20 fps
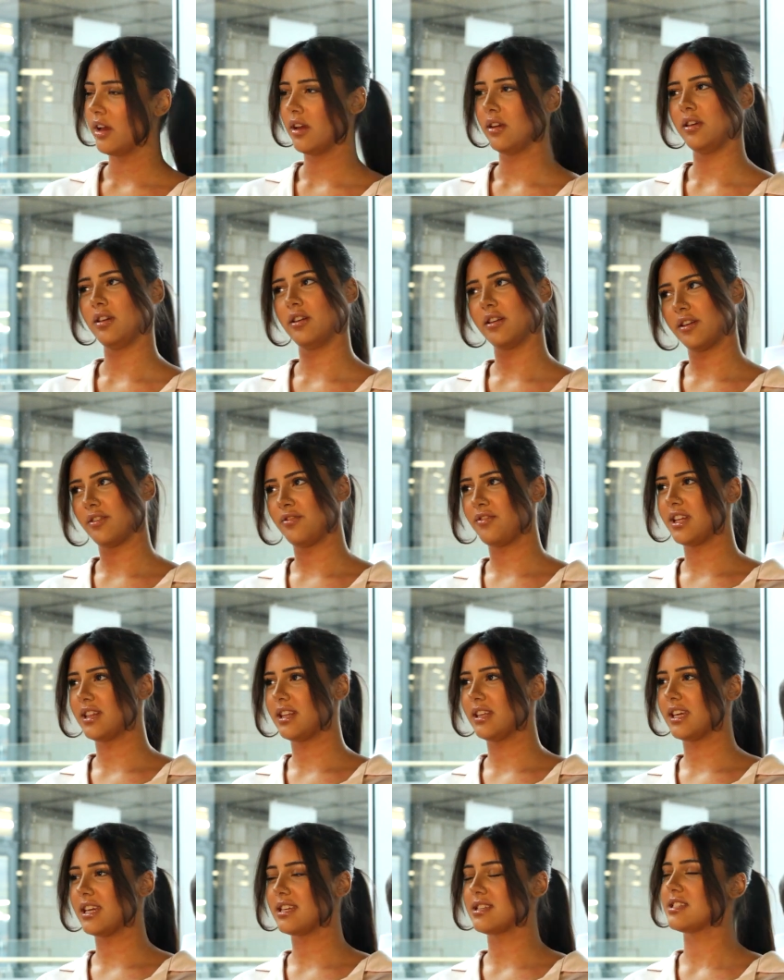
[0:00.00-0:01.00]
You gotta feed the
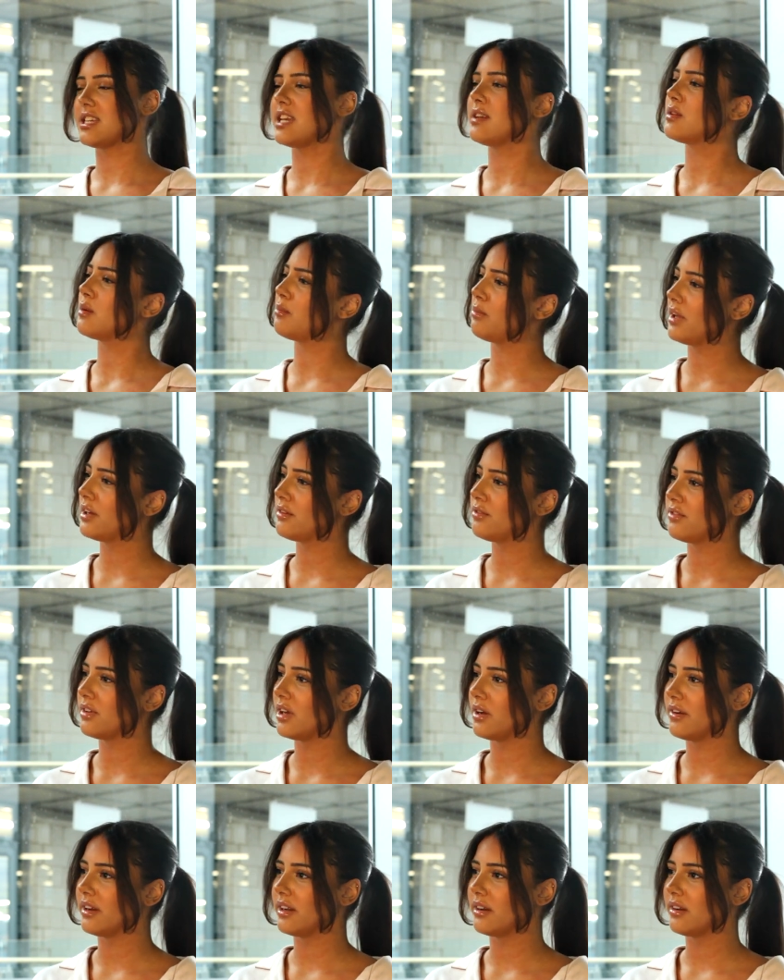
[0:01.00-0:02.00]
geese to keep the blood
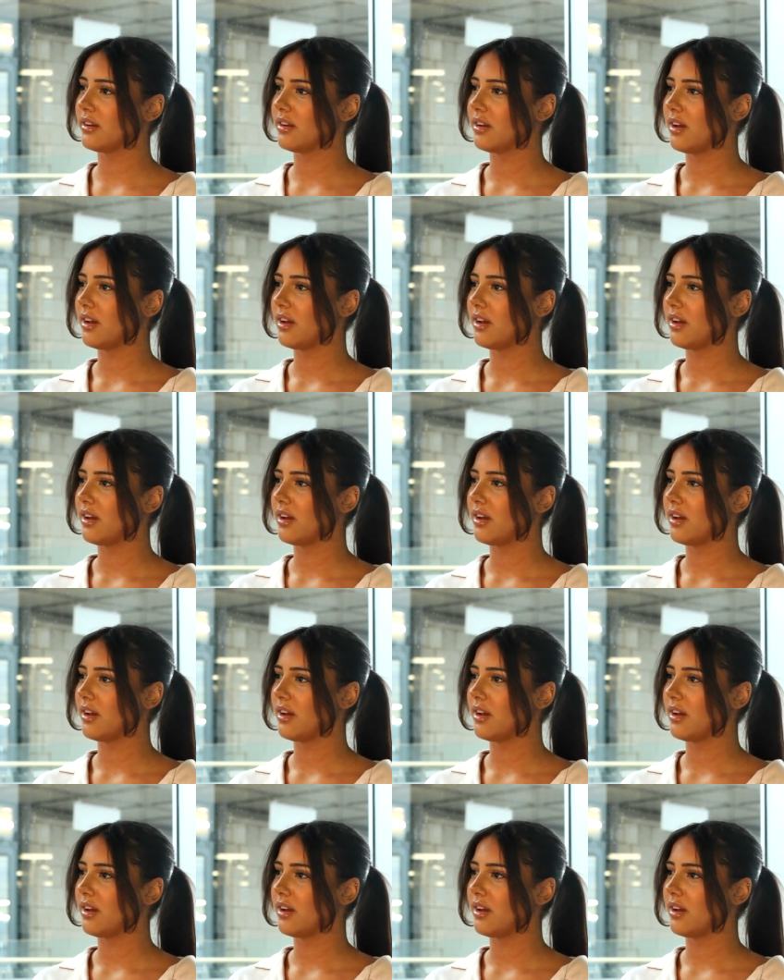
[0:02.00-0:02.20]
flowing.